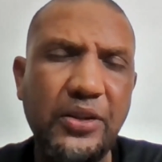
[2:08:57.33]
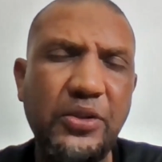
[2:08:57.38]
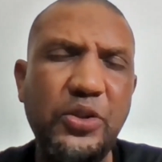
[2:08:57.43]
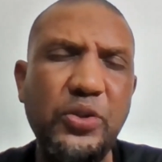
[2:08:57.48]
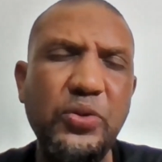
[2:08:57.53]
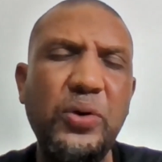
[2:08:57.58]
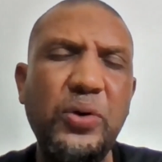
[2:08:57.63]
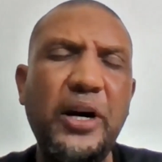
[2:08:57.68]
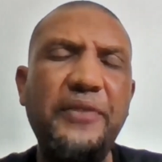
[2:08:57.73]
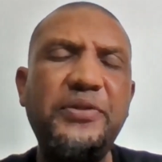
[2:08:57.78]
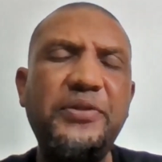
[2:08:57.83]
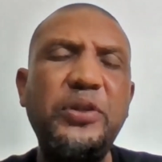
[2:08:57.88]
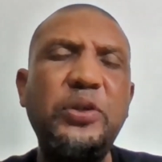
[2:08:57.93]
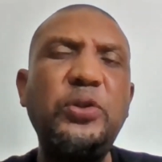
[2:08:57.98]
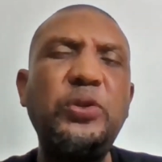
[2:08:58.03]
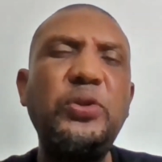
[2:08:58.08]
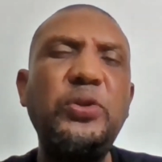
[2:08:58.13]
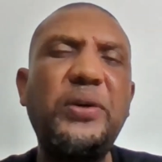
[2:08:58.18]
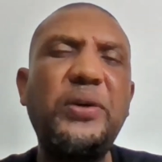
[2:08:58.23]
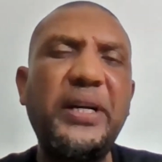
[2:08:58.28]
You have to
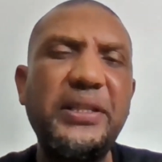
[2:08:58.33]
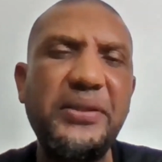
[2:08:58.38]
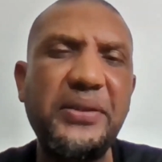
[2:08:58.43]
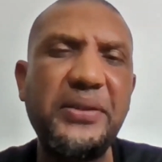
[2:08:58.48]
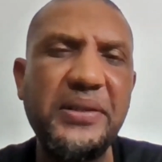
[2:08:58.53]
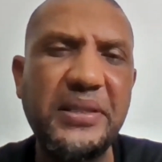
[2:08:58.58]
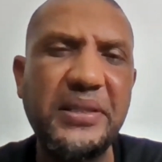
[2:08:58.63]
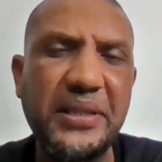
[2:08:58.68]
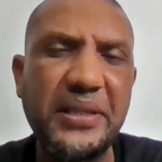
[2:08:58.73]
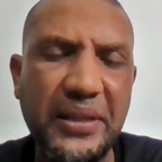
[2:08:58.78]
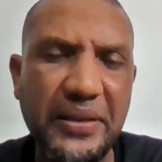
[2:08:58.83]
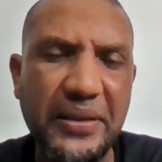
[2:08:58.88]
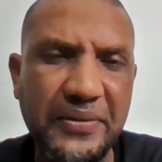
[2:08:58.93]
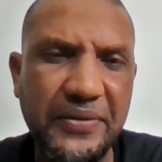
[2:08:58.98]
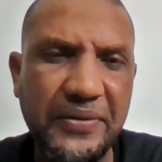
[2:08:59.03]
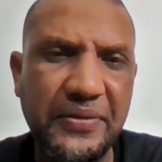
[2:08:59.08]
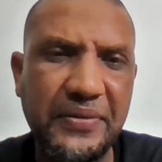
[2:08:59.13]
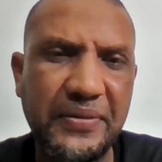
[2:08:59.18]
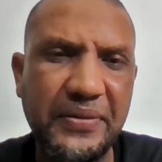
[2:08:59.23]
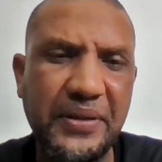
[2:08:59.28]
look at yourself
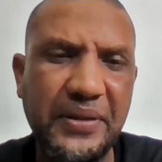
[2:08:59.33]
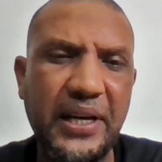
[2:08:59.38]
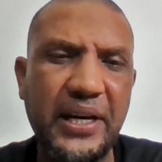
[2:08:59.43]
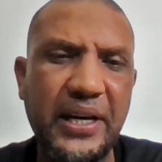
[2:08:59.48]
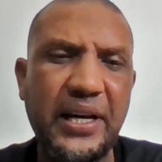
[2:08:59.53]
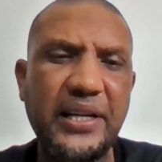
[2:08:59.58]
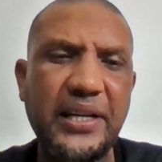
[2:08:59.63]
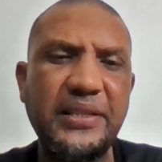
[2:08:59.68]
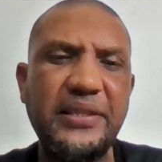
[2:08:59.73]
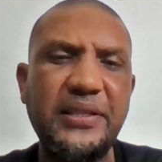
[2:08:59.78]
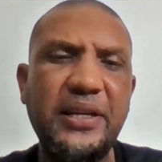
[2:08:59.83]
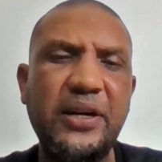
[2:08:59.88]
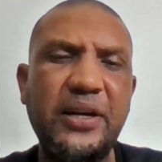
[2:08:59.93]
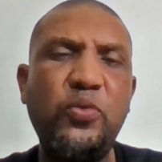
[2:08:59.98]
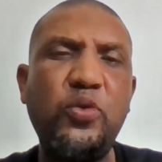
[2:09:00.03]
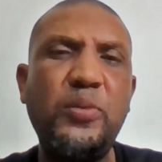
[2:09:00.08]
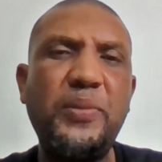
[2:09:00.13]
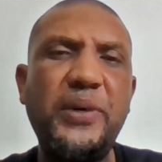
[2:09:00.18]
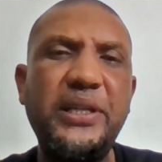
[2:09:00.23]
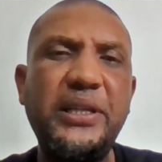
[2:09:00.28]
as a
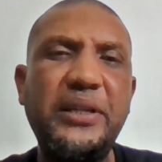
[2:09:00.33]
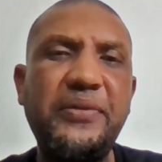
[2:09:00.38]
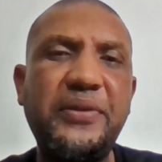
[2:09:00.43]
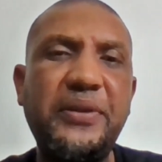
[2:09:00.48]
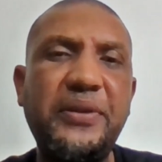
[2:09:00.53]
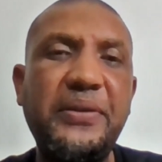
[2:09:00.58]
woman of